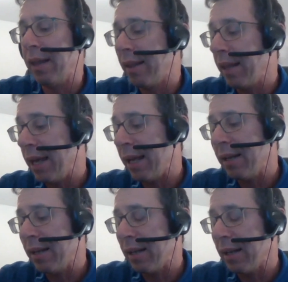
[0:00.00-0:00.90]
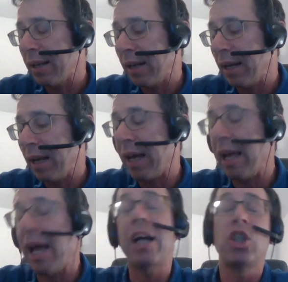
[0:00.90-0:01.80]
then
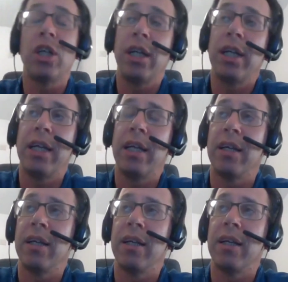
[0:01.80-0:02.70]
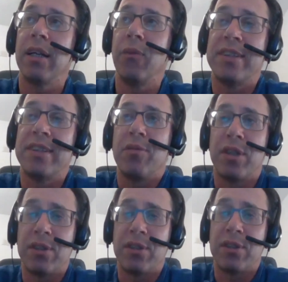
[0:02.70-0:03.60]
I actually
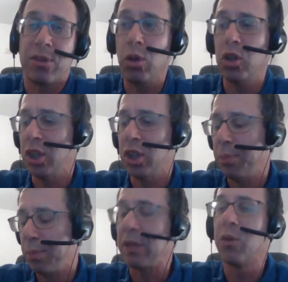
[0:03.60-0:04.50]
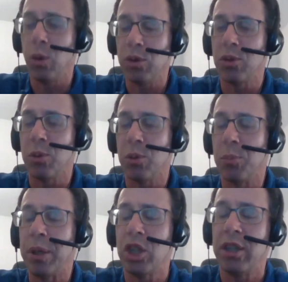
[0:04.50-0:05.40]
received a scholarship that you also
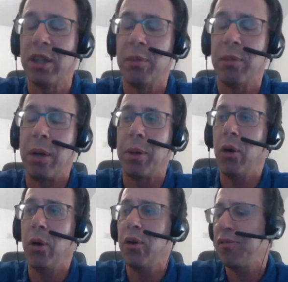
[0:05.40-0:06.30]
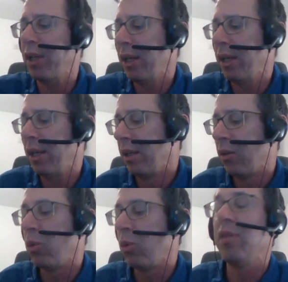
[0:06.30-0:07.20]
mentioned in my biography
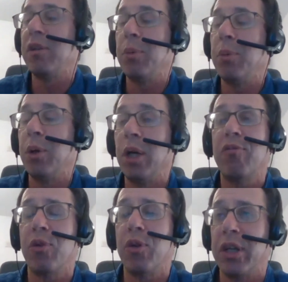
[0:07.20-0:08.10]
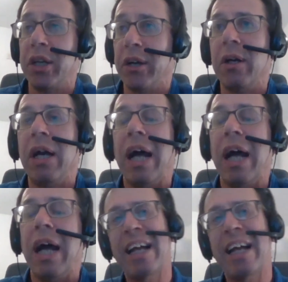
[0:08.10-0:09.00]
to live in Berlin for a year.
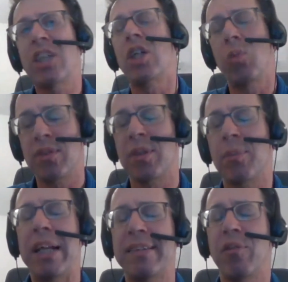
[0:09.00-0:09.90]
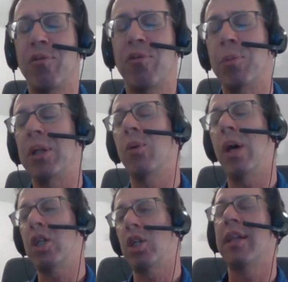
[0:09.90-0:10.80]
And actually, it was a blessing for me
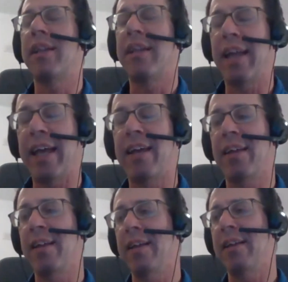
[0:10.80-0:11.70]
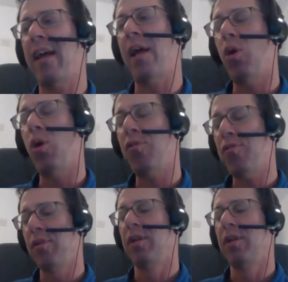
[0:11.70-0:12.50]
to actually take the time off